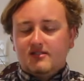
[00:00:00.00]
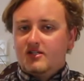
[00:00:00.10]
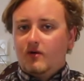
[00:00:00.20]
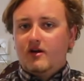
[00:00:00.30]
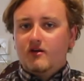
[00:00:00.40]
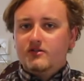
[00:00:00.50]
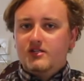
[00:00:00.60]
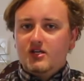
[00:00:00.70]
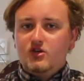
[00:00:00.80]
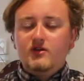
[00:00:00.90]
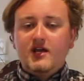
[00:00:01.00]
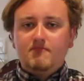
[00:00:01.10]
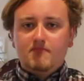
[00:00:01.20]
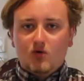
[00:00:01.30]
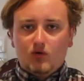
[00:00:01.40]
So it knows that you need
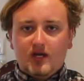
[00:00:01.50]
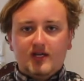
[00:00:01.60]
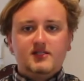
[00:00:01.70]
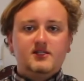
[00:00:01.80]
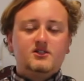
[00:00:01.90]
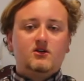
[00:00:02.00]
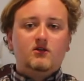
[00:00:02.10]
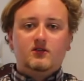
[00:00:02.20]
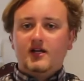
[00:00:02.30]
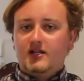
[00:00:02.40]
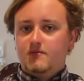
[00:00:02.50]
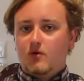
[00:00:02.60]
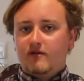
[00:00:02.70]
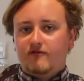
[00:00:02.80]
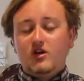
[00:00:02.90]
milk at 6 o'clock the next
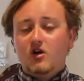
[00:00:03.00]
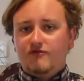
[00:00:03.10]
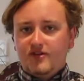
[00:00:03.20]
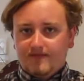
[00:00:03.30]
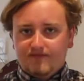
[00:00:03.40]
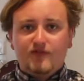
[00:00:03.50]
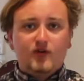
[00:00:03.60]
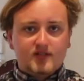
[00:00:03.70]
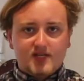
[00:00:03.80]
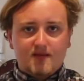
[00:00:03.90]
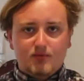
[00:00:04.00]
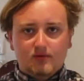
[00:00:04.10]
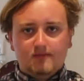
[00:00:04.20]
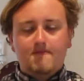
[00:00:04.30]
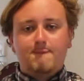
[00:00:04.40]
morning for your coffee, for
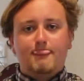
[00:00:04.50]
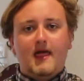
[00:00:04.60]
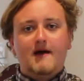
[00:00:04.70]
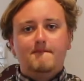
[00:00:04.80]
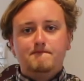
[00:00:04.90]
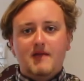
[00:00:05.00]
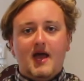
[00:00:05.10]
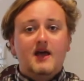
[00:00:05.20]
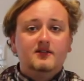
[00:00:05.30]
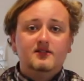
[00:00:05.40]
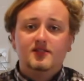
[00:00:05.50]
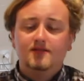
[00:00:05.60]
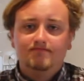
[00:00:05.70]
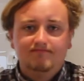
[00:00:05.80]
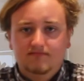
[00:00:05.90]
example. And
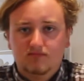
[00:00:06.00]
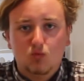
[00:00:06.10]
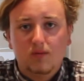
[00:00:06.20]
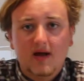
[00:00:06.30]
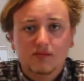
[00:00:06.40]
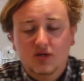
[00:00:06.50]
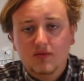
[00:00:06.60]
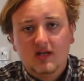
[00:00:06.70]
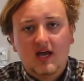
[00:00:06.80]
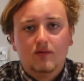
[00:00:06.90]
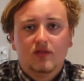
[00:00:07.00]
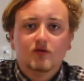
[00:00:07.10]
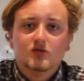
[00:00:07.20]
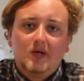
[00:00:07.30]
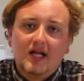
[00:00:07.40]
will be able to communicate with you as well.